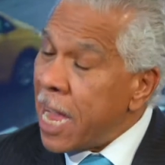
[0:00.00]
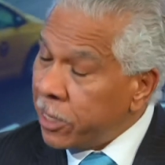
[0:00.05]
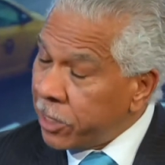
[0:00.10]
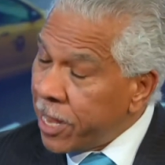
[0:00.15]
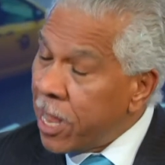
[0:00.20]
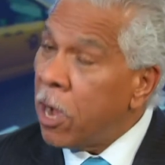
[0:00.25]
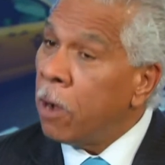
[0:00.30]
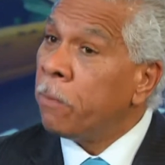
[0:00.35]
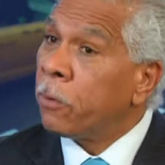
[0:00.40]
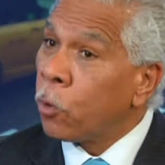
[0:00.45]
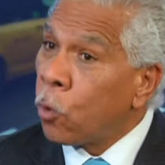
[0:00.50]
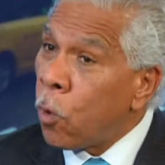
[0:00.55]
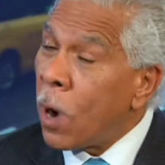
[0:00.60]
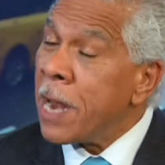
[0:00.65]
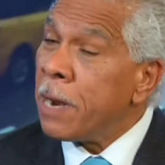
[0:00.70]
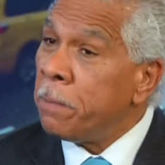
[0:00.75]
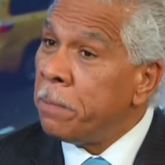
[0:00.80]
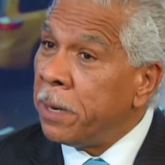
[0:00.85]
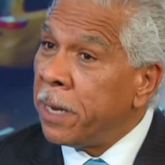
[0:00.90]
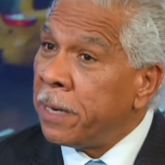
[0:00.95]
helped quite
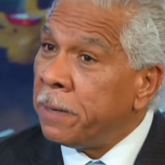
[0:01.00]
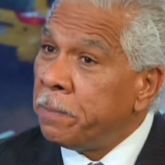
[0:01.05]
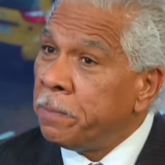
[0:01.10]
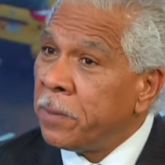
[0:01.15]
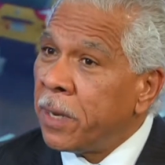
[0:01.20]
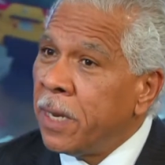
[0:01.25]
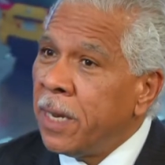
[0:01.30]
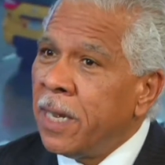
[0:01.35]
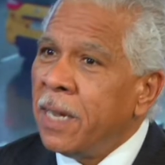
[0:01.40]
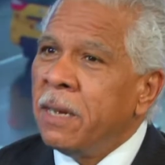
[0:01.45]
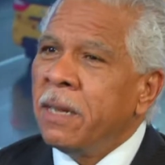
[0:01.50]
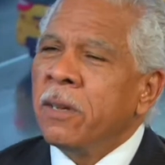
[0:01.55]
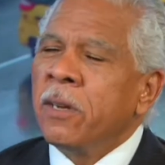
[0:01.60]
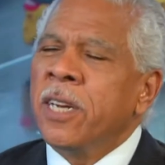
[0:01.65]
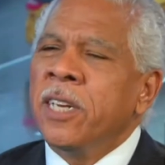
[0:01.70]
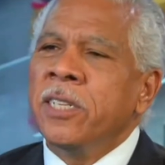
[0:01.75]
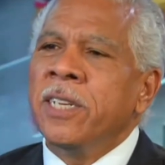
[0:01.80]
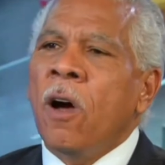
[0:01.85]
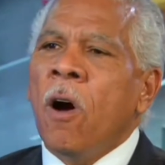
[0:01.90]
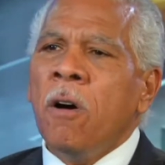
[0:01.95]
a bit,
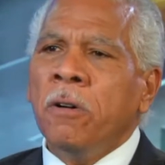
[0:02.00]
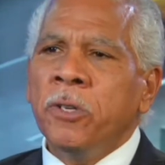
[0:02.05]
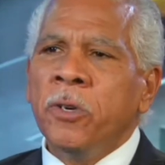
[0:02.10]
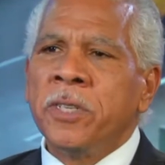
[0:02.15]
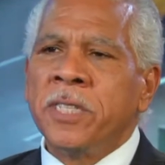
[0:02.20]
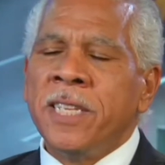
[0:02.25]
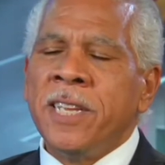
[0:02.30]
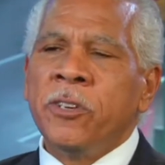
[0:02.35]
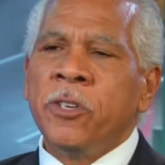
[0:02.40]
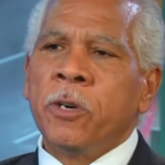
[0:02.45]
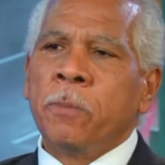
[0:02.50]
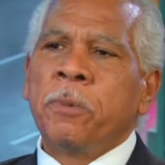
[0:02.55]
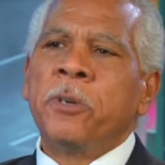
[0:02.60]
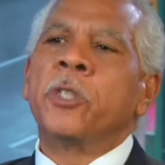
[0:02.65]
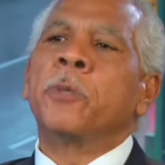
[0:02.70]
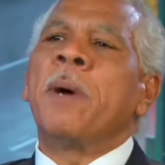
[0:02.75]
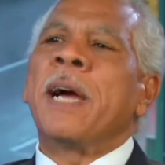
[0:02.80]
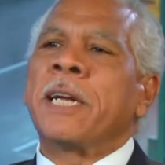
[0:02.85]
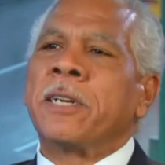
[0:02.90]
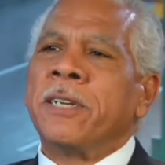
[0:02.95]
because it also is an issue of
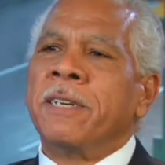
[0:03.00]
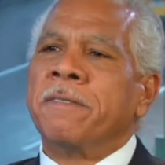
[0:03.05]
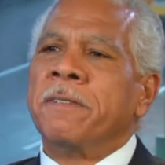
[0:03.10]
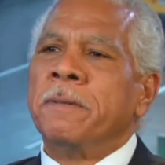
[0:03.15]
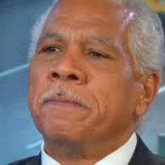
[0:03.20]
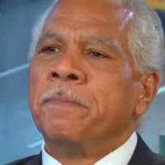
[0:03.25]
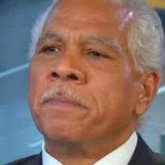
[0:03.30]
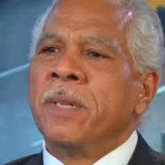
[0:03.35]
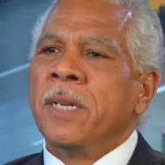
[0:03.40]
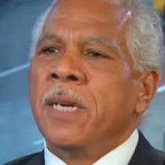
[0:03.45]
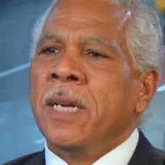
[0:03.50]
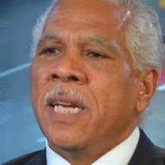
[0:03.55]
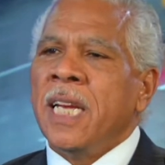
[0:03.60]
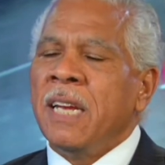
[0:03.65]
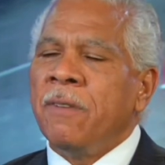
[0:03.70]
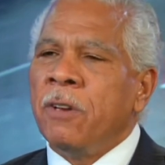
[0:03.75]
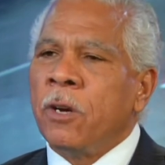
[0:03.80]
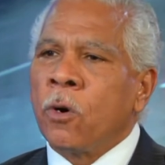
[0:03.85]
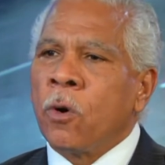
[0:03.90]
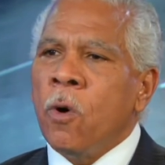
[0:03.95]
perspective.
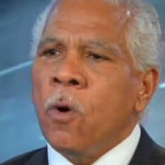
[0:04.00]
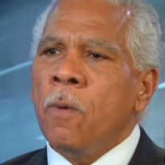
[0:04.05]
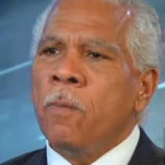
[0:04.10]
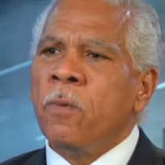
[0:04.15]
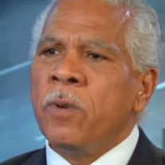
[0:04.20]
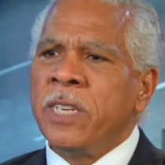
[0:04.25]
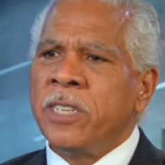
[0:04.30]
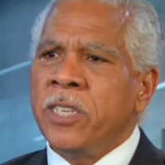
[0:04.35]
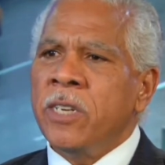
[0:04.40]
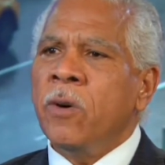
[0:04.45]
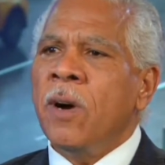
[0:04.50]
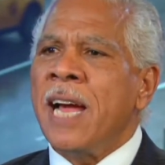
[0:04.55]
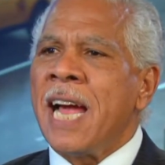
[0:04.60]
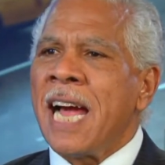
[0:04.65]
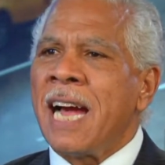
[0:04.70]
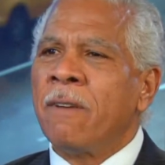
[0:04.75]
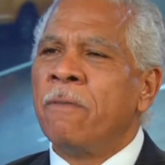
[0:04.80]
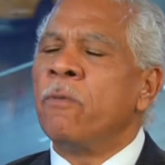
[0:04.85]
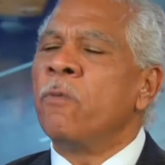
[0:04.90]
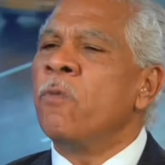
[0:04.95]
If you go up, we still
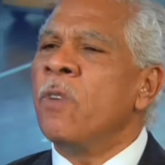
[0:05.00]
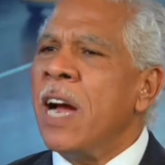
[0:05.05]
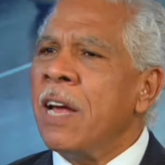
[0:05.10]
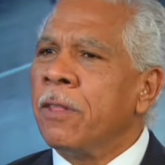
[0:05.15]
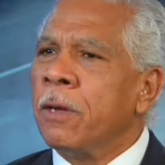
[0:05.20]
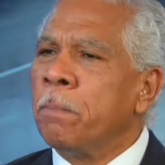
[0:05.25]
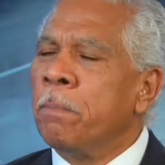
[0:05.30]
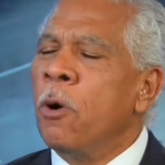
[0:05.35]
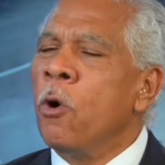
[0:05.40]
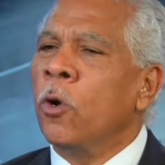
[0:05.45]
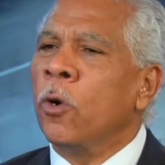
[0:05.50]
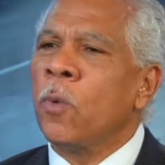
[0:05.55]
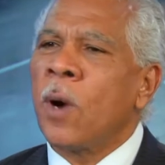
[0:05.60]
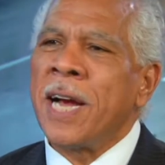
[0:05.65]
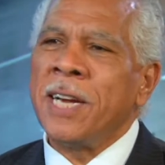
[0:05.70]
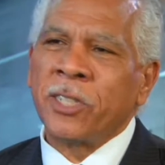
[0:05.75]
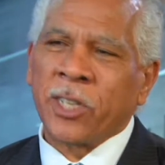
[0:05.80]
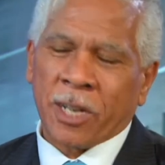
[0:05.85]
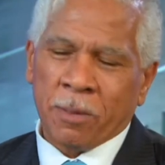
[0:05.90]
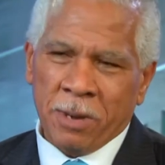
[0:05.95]
have rather
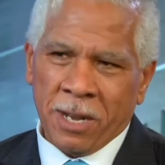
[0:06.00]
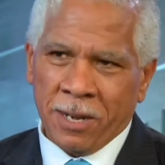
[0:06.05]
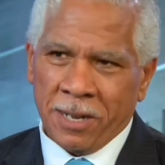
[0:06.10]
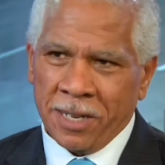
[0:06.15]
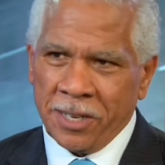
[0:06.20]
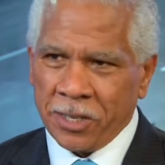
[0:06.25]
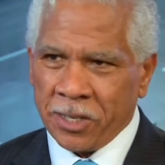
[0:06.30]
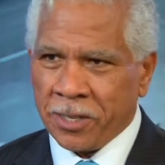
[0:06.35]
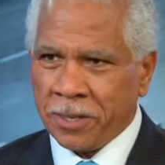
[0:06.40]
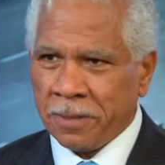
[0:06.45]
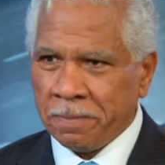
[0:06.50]
polarized communities.